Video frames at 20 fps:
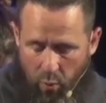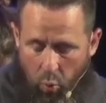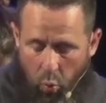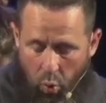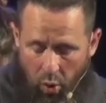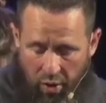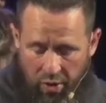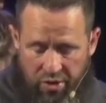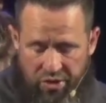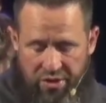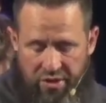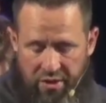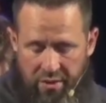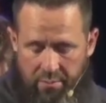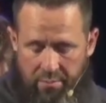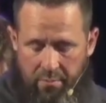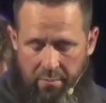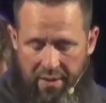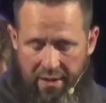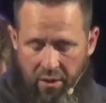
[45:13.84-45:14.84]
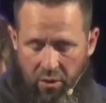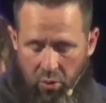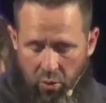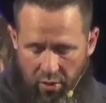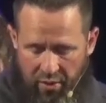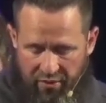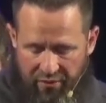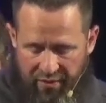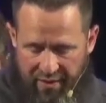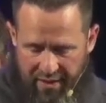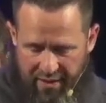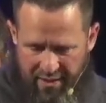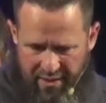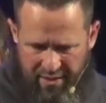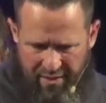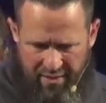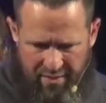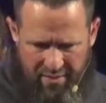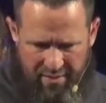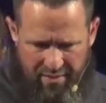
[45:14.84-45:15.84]
as we worship, be
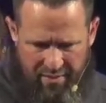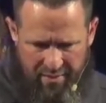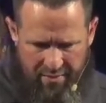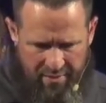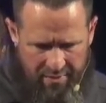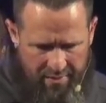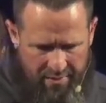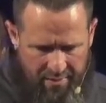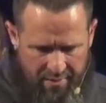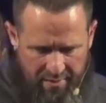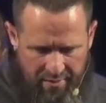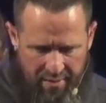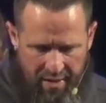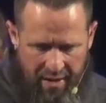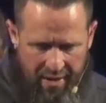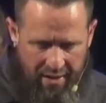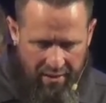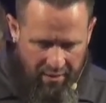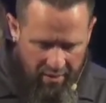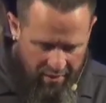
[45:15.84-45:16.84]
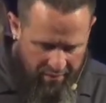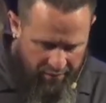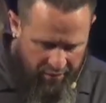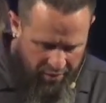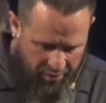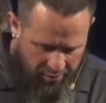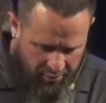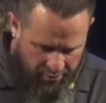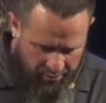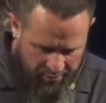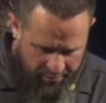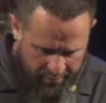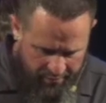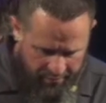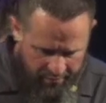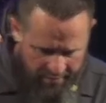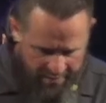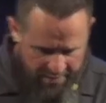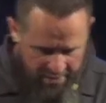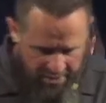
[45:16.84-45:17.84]
glorified. God, I love you.
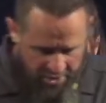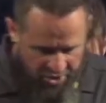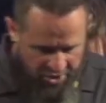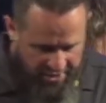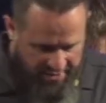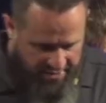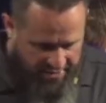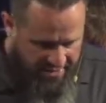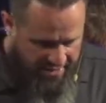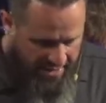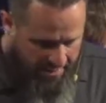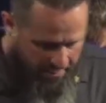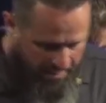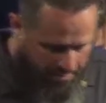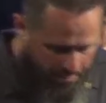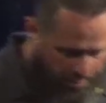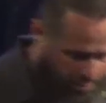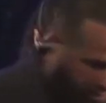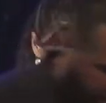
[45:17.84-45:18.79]
It's in Jesus'